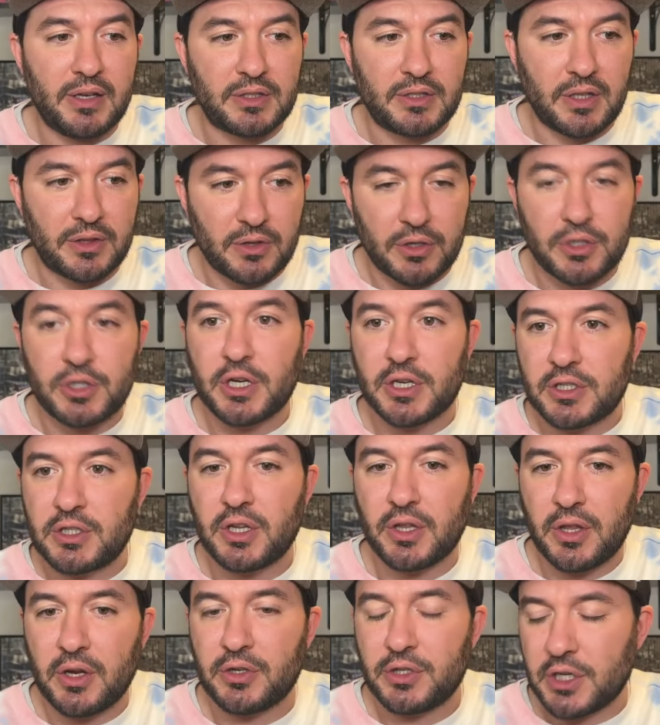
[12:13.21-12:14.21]
Is that they're
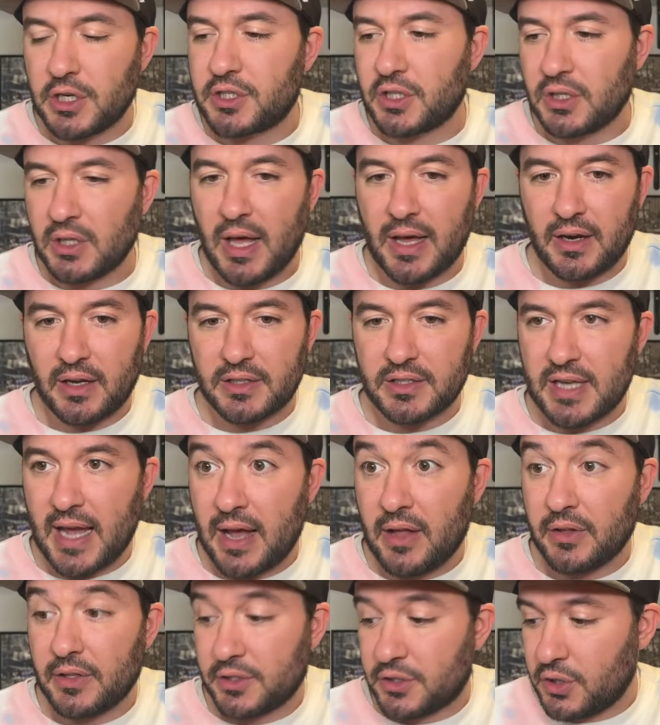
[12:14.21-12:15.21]
just a light on talent.